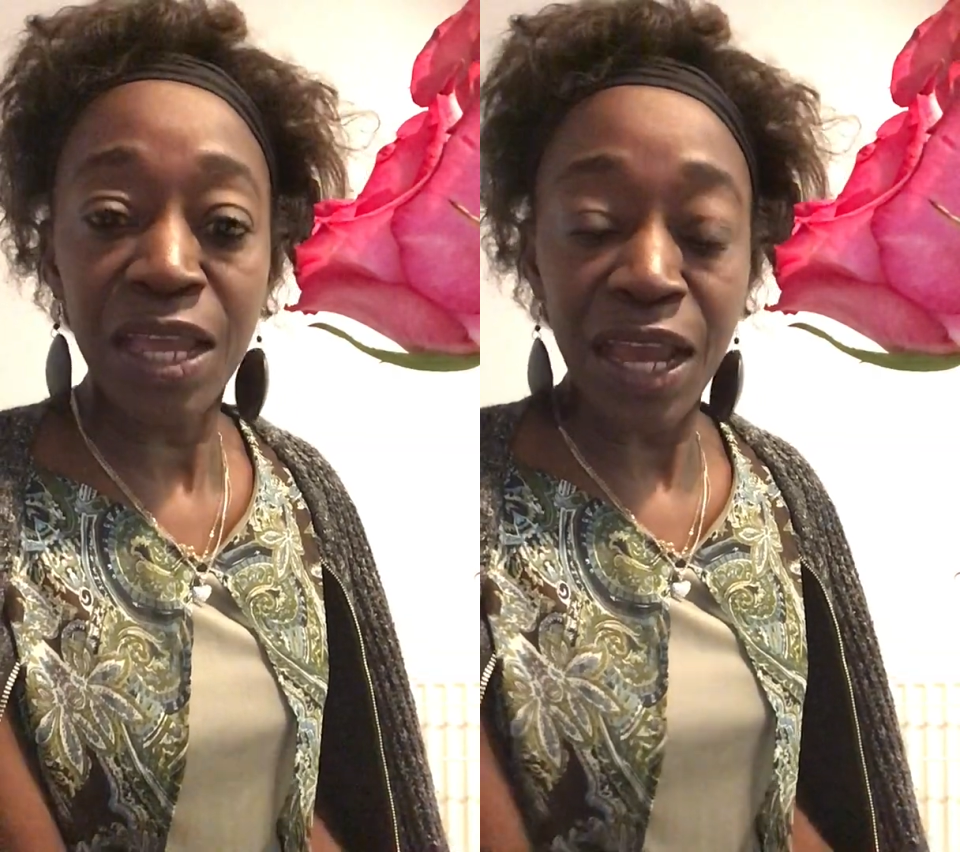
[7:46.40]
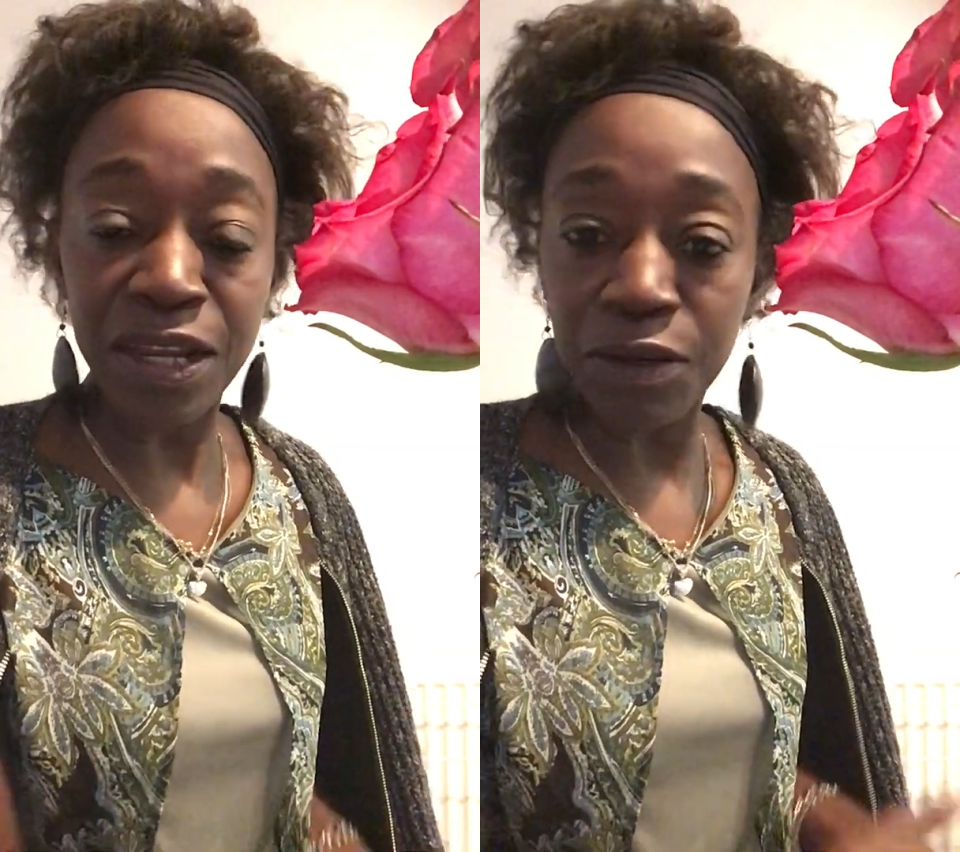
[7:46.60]

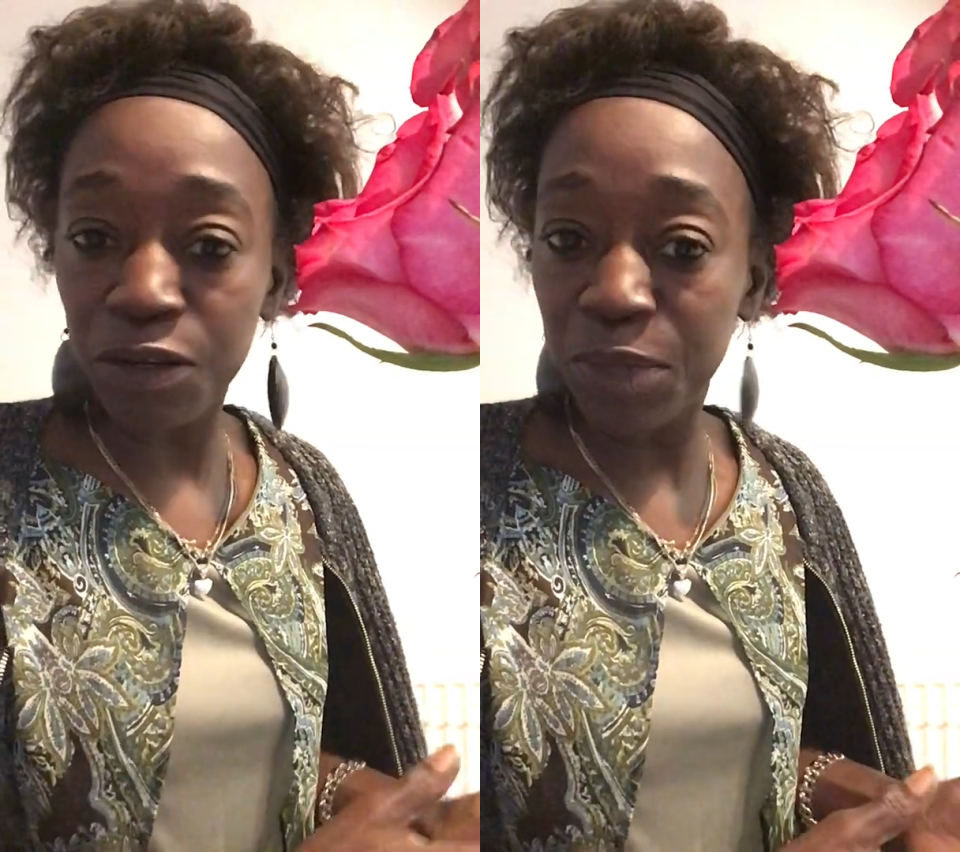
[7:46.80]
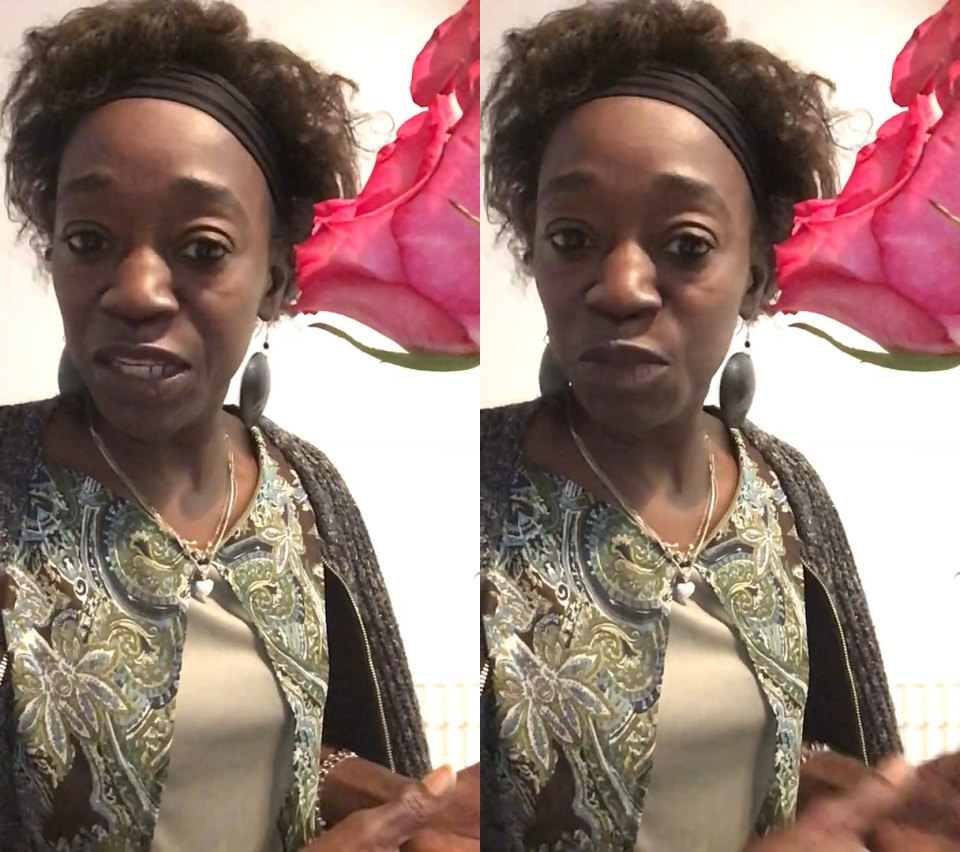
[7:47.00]
and I'm going to
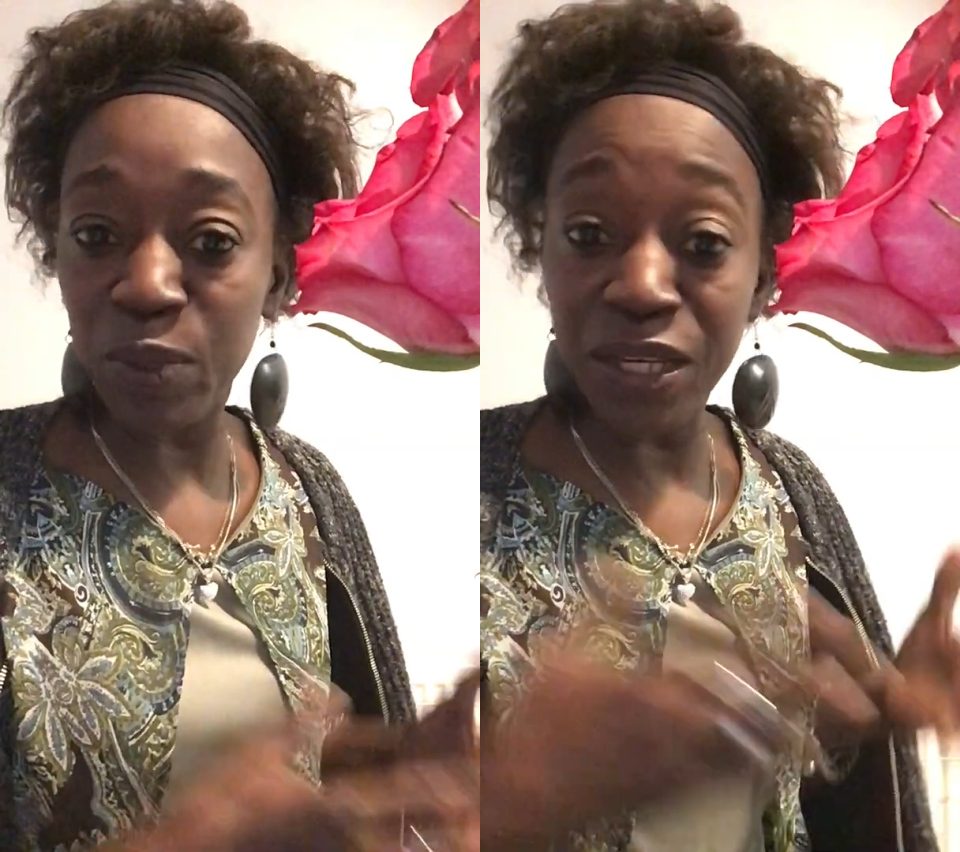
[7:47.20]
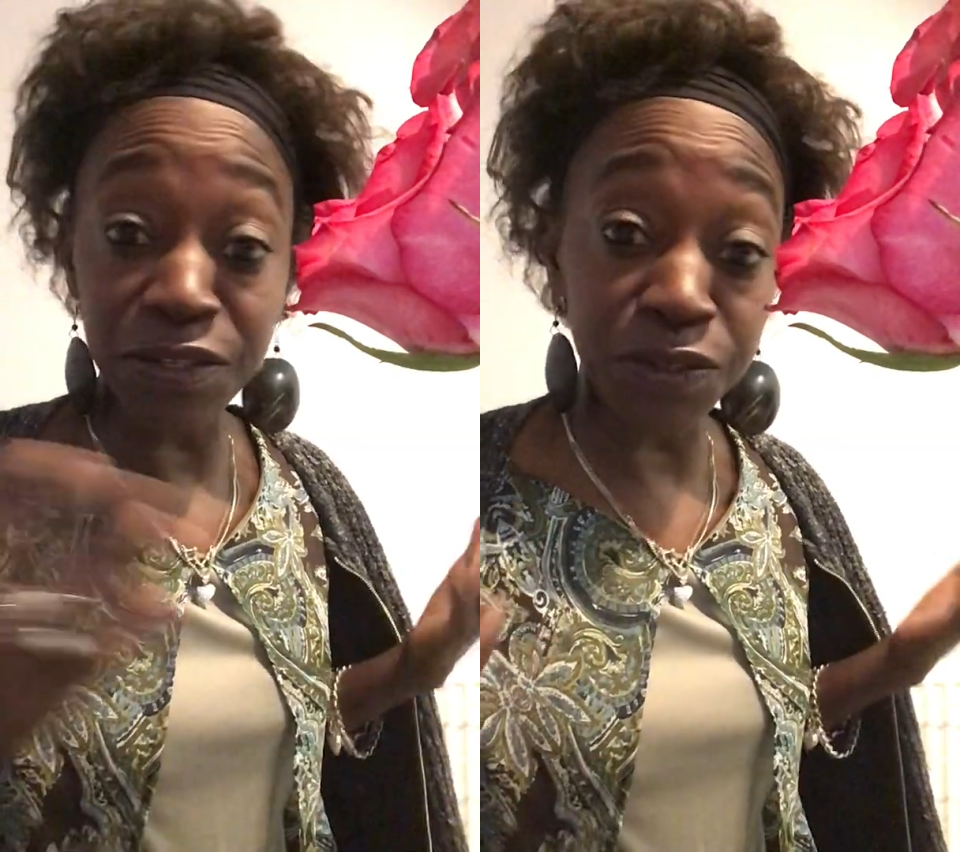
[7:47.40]
make
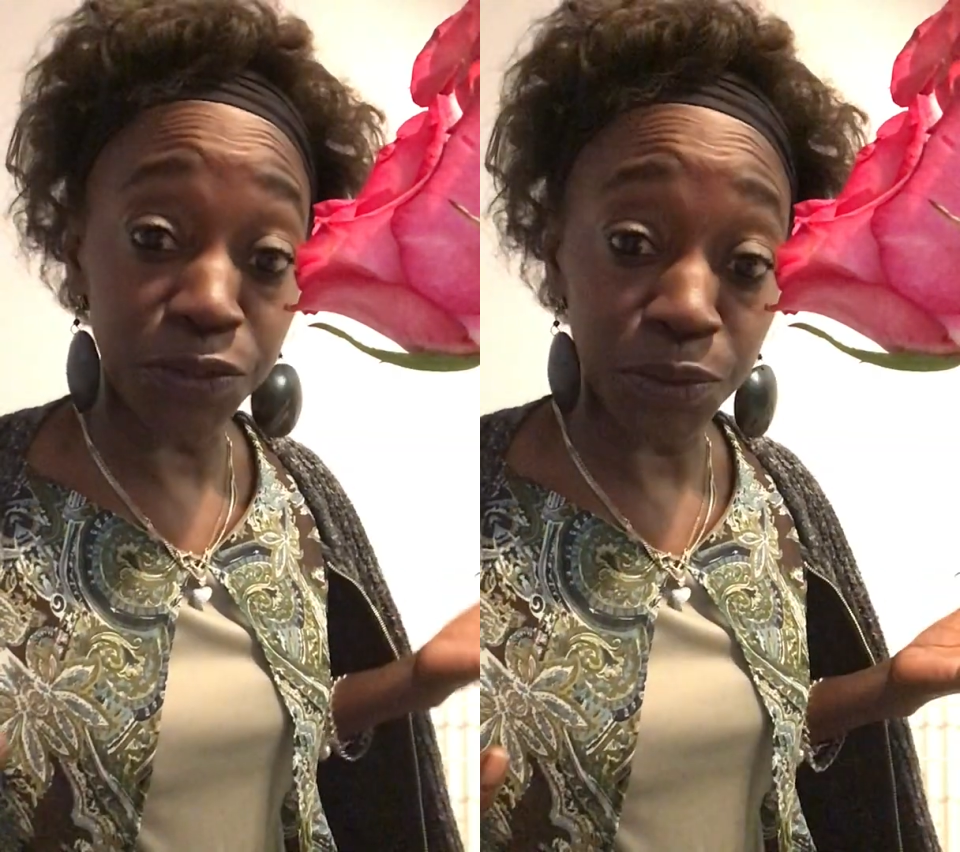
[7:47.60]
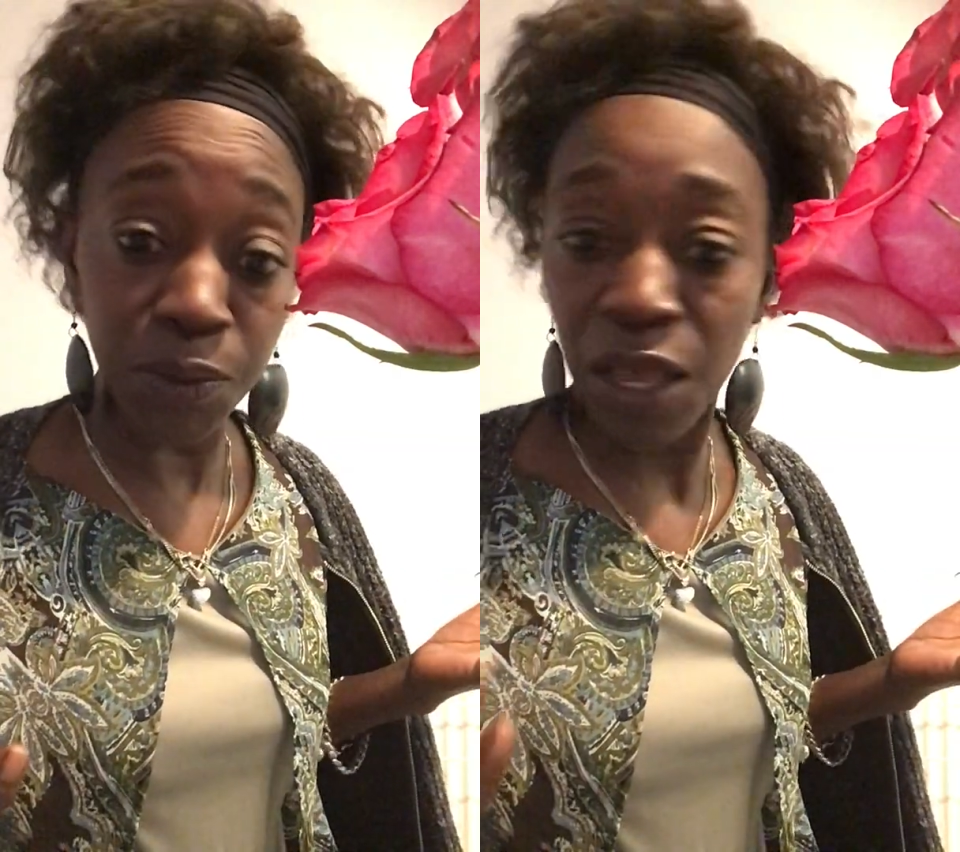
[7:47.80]
space and
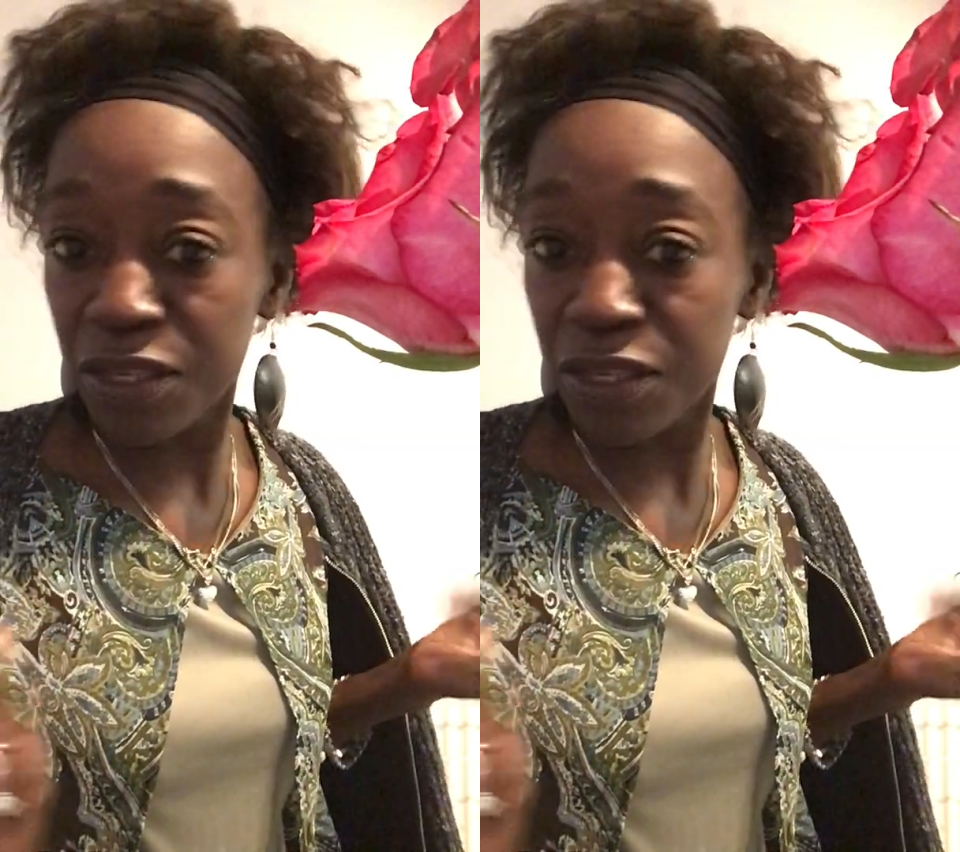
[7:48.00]
do